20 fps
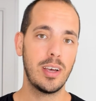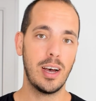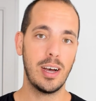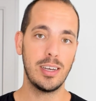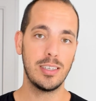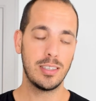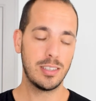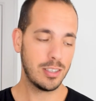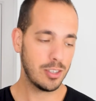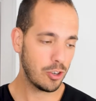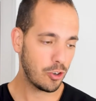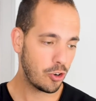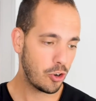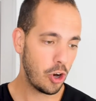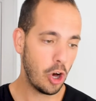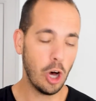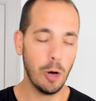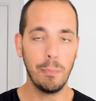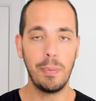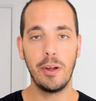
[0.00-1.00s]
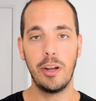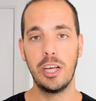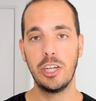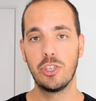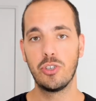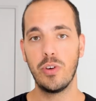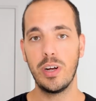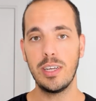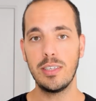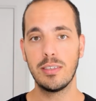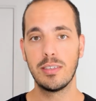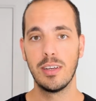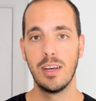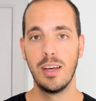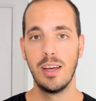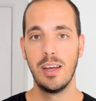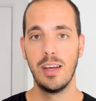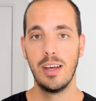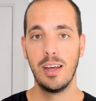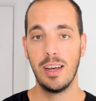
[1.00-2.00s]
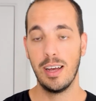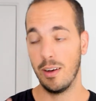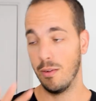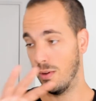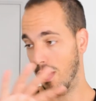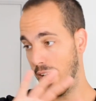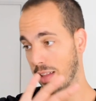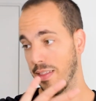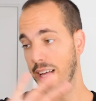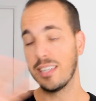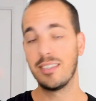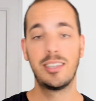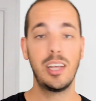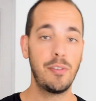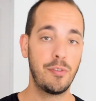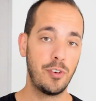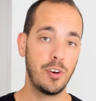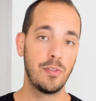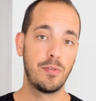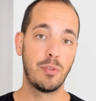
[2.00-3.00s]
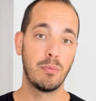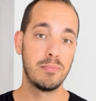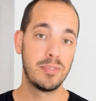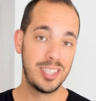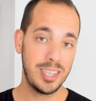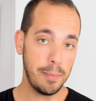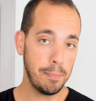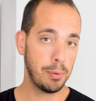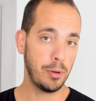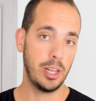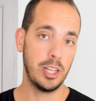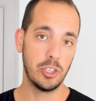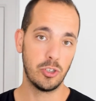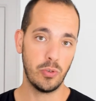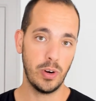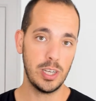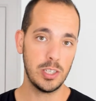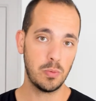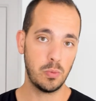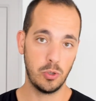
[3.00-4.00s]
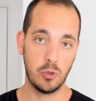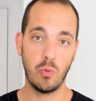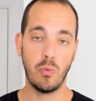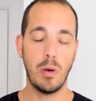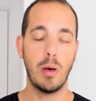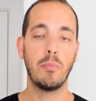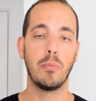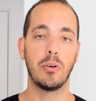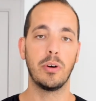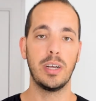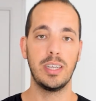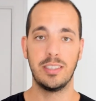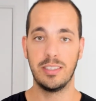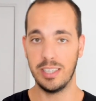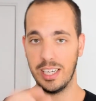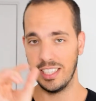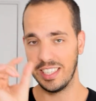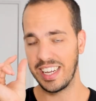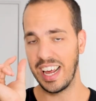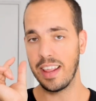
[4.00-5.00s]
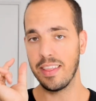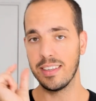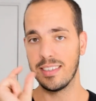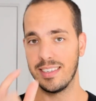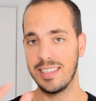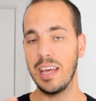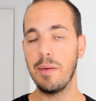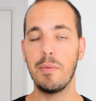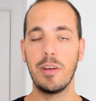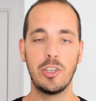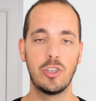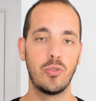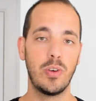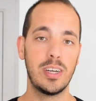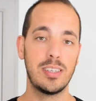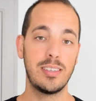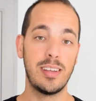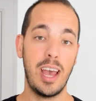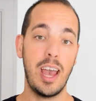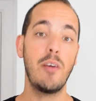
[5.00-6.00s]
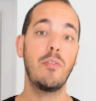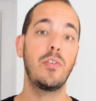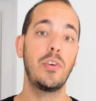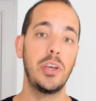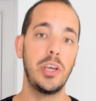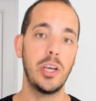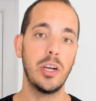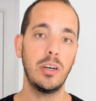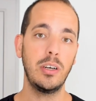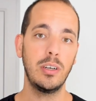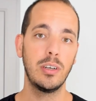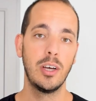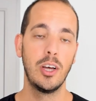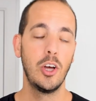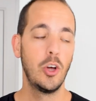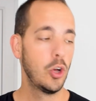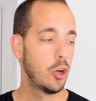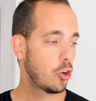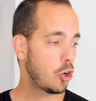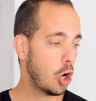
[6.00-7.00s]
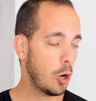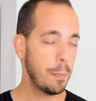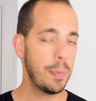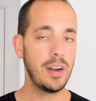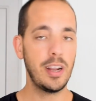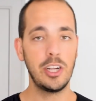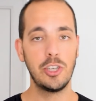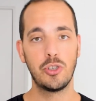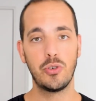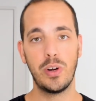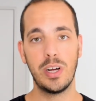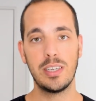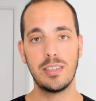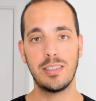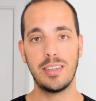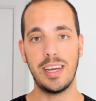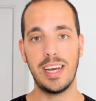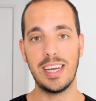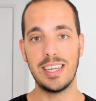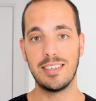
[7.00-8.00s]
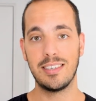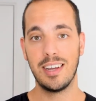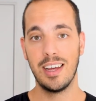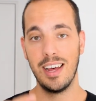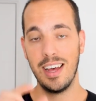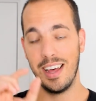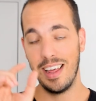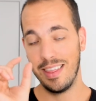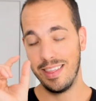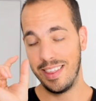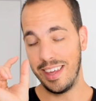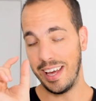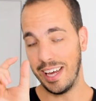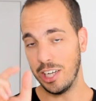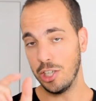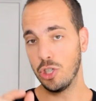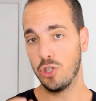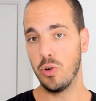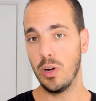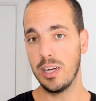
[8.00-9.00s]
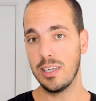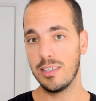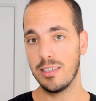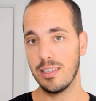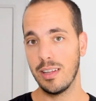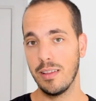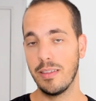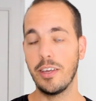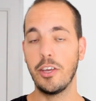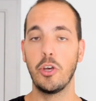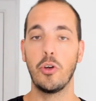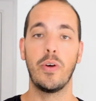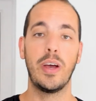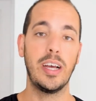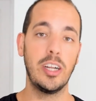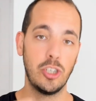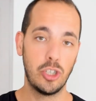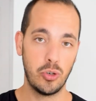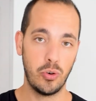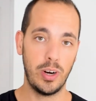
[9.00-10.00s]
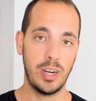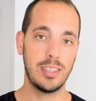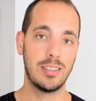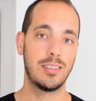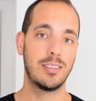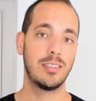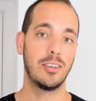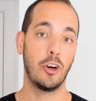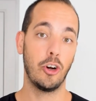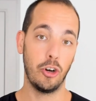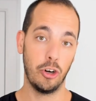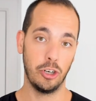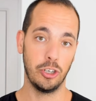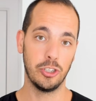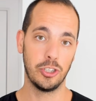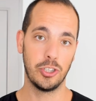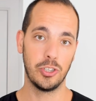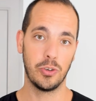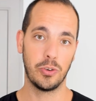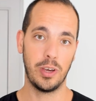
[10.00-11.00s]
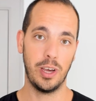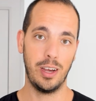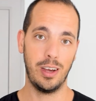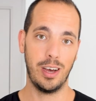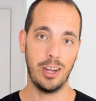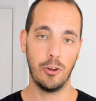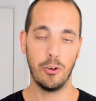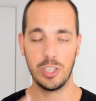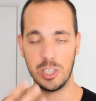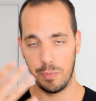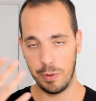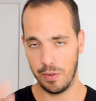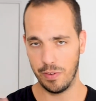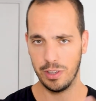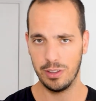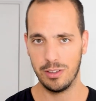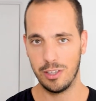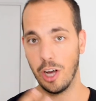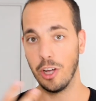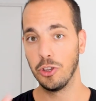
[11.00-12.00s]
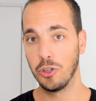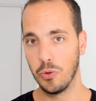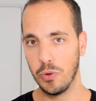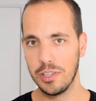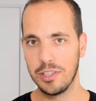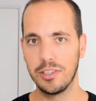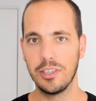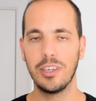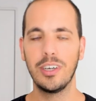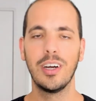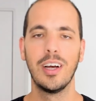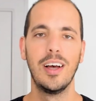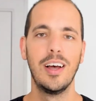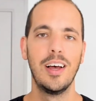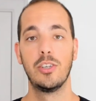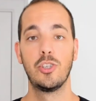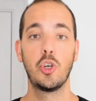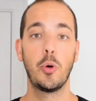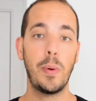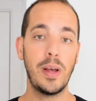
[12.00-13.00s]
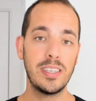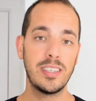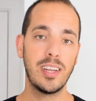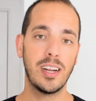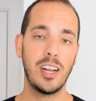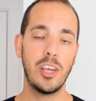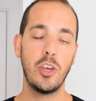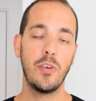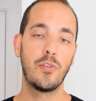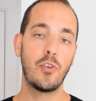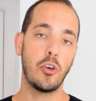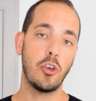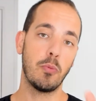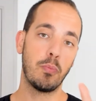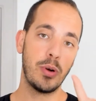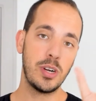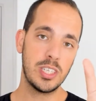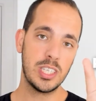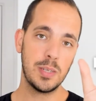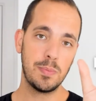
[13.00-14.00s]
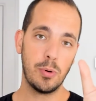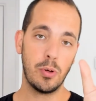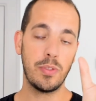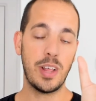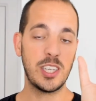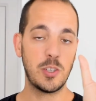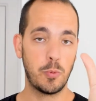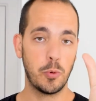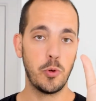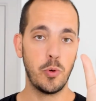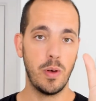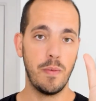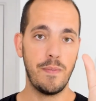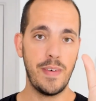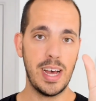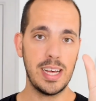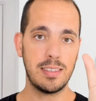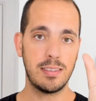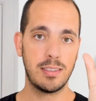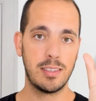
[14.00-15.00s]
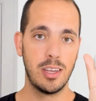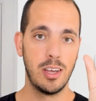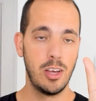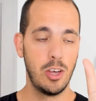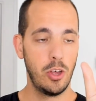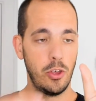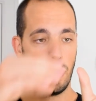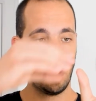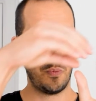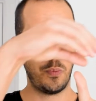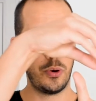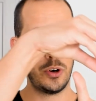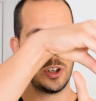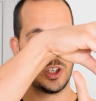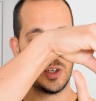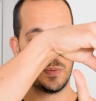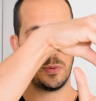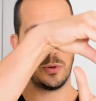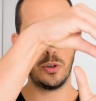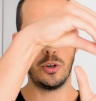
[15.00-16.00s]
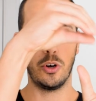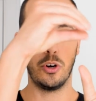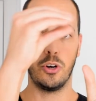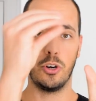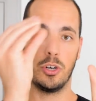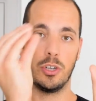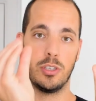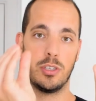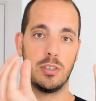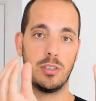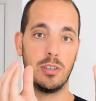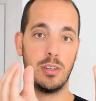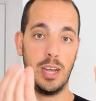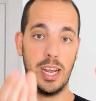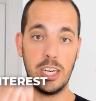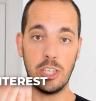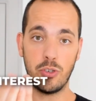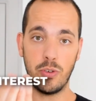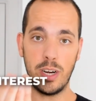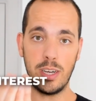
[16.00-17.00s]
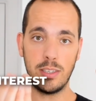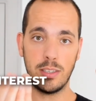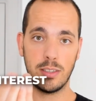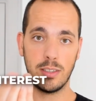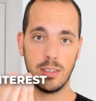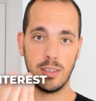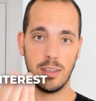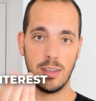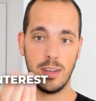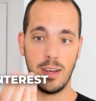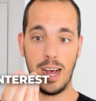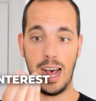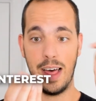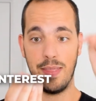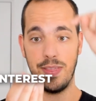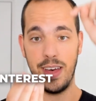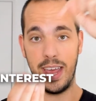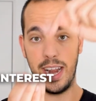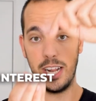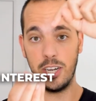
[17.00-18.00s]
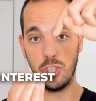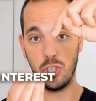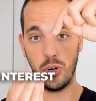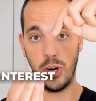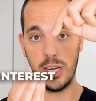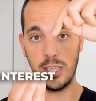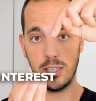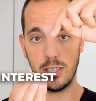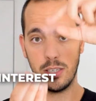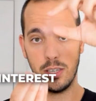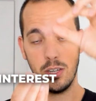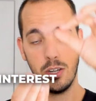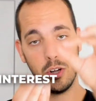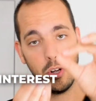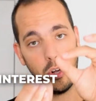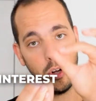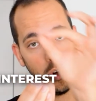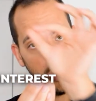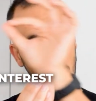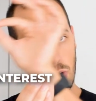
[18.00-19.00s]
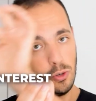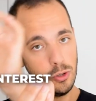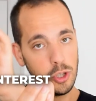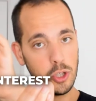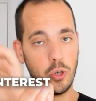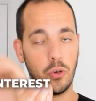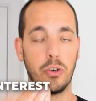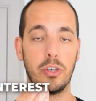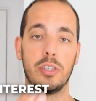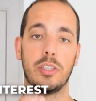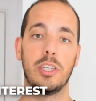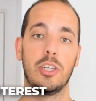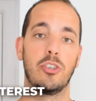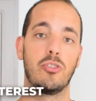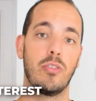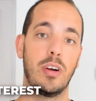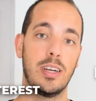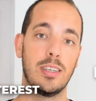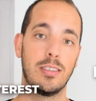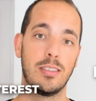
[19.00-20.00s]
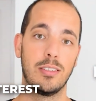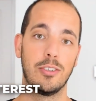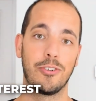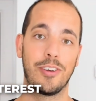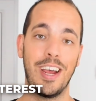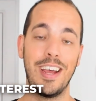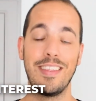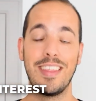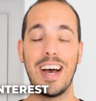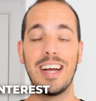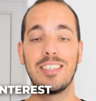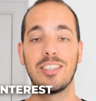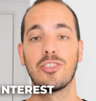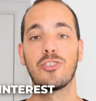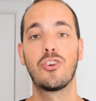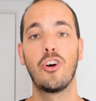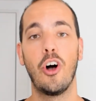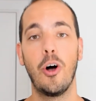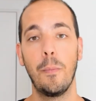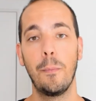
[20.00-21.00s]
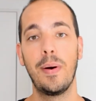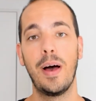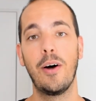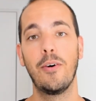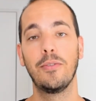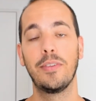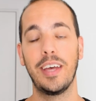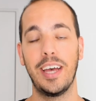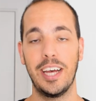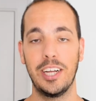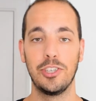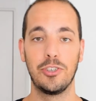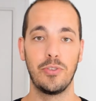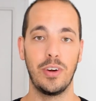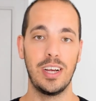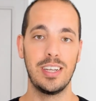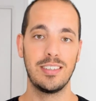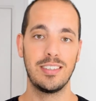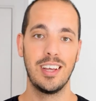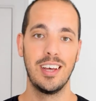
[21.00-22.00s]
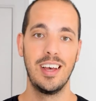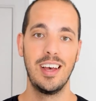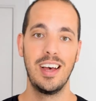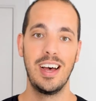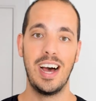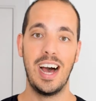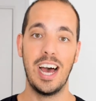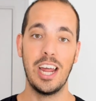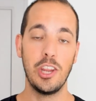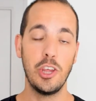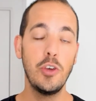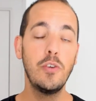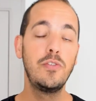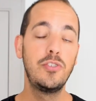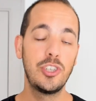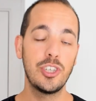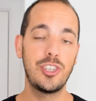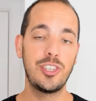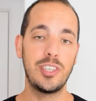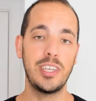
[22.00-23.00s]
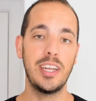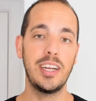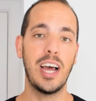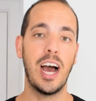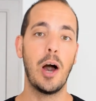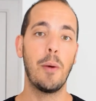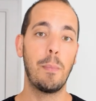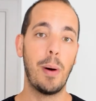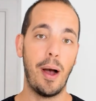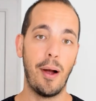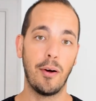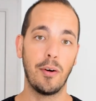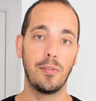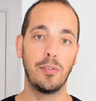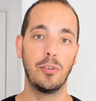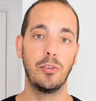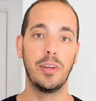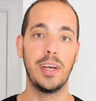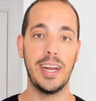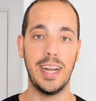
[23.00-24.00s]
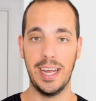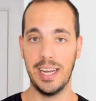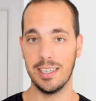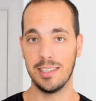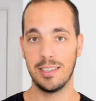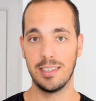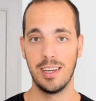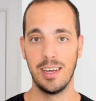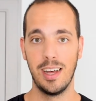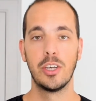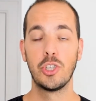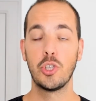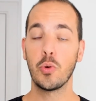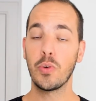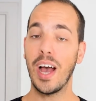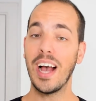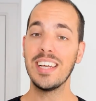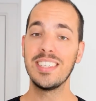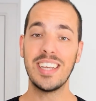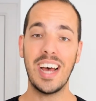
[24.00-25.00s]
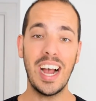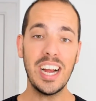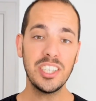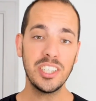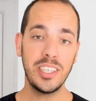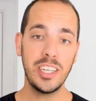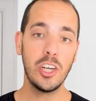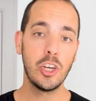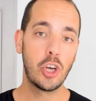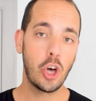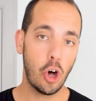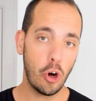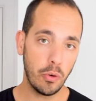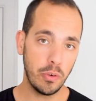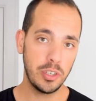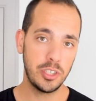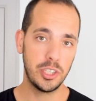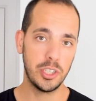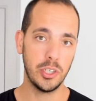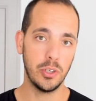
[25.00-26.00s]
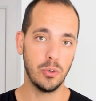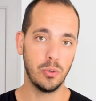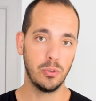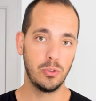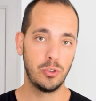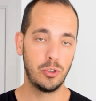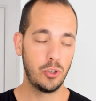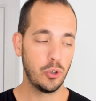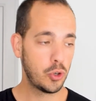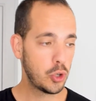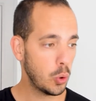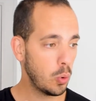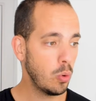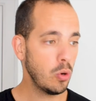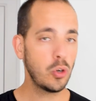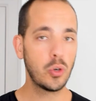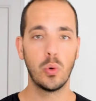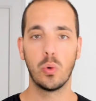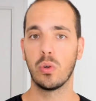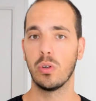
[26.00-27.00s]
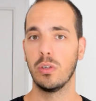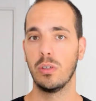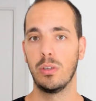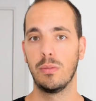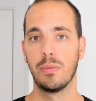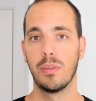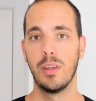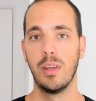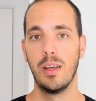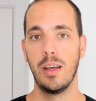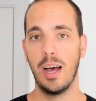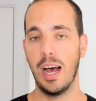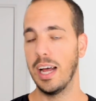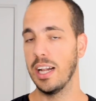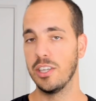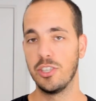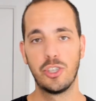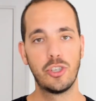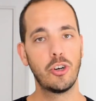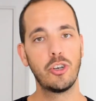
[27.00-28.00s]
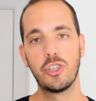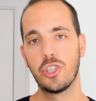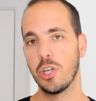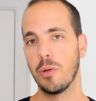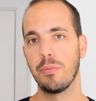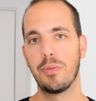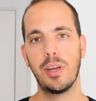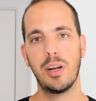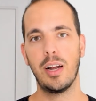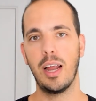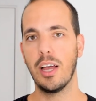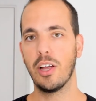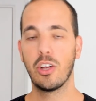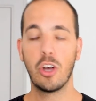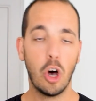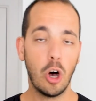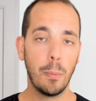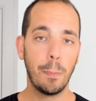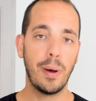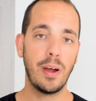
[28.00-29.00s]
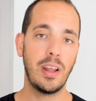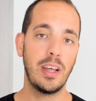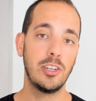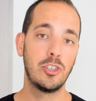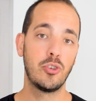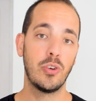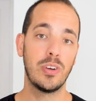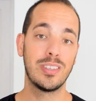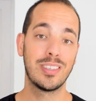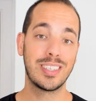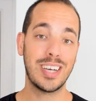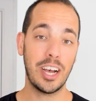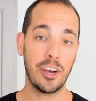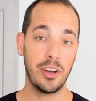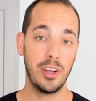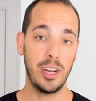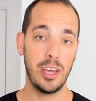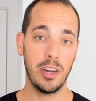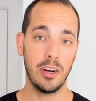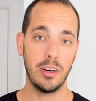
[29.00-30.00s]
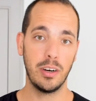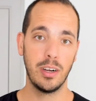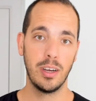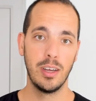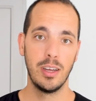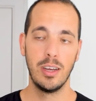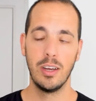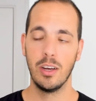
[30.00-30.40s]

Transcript: guys, compound interest and that's different from simple interest, which remember, it's, it's getting the same interest every year. Compound interest is the interest that your interest earns, okay? I know it's a bit of a tongue twister. So basically you've got your principal, that's where you invest. Your principal earns interest and that interest also earns interest, okay? That's compound interest and you've just seen how powerful it is. So guys, I actually encourage you to go on Google and search something like compound interest calculator,